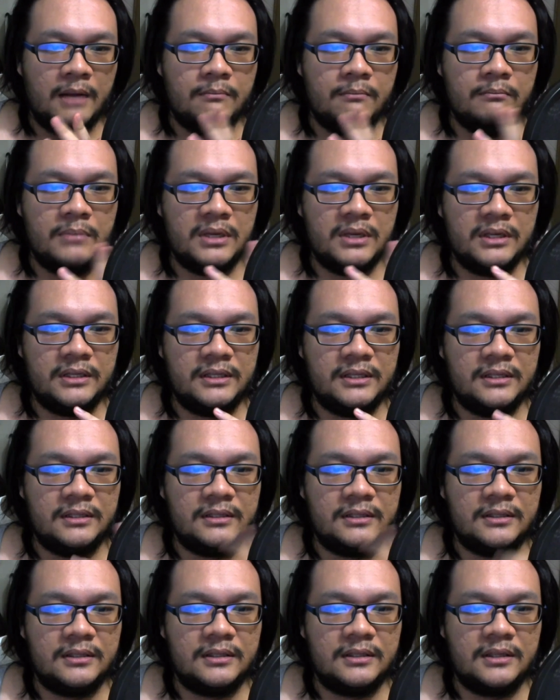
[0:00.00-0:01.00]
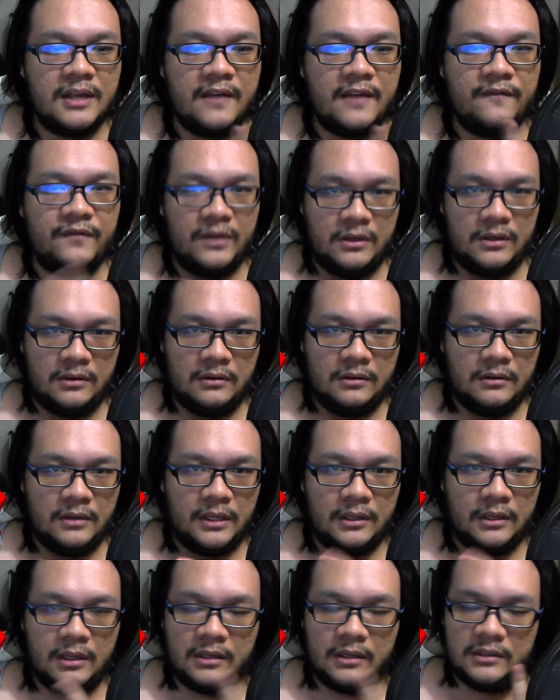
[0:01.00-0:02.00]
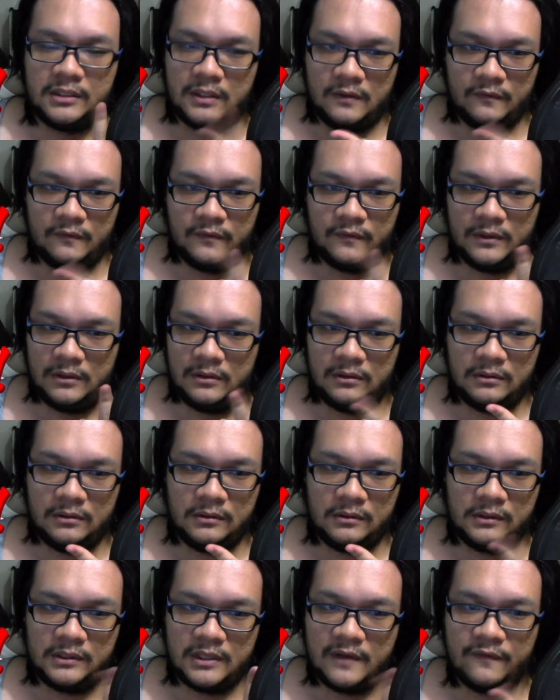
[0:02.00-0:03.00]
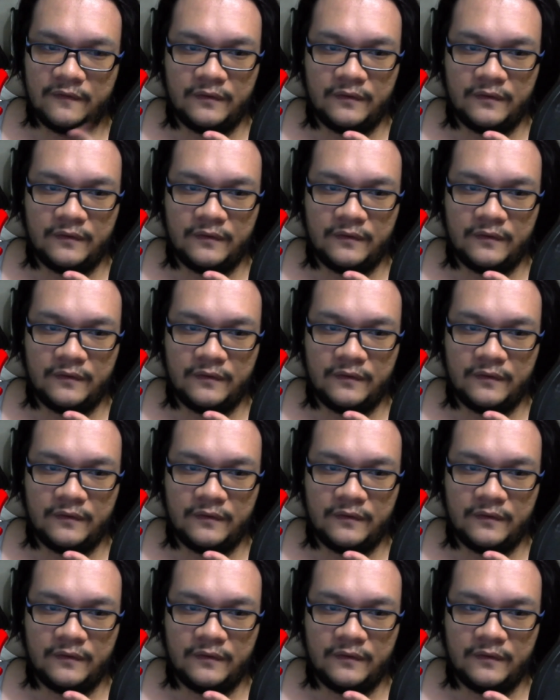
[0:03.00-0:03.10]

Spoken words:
Number 7, I think 7.